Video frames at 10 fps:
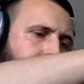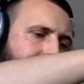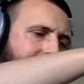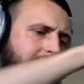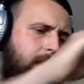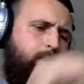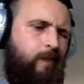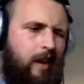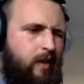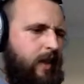and again,
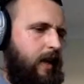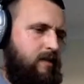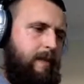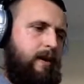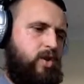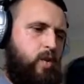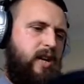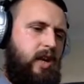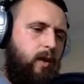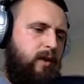I think it's about
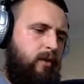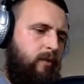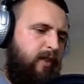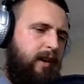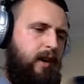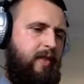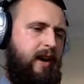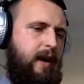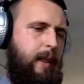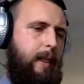20 quid, something like
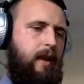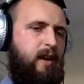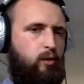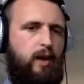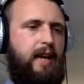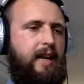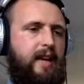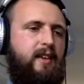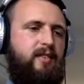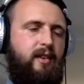that. Really
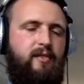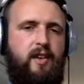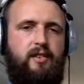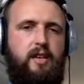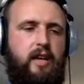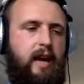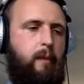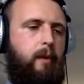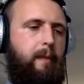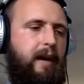easy, it fits in your
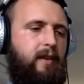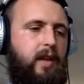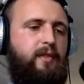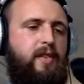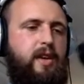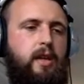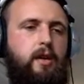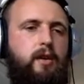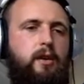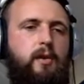camera bag. The other thing you
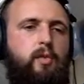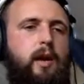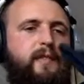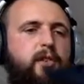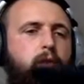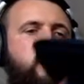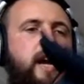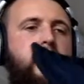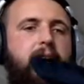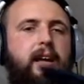can do as well, if it's
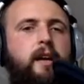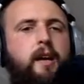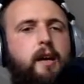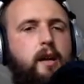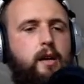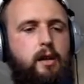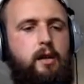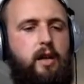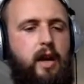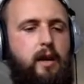raining, you
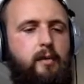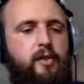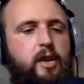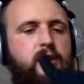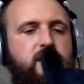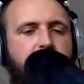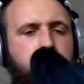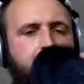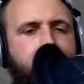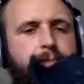can invert it